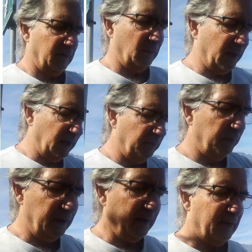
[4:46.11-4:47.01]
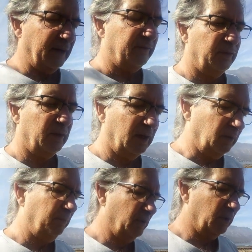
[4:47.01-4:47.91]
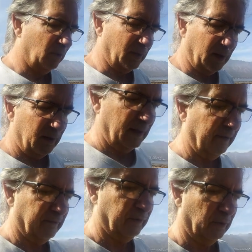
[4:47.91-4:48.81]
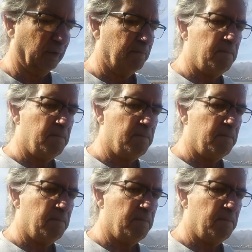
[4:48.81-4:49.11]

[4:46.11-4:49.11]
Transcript: where he puts his left foot, you put your left foot.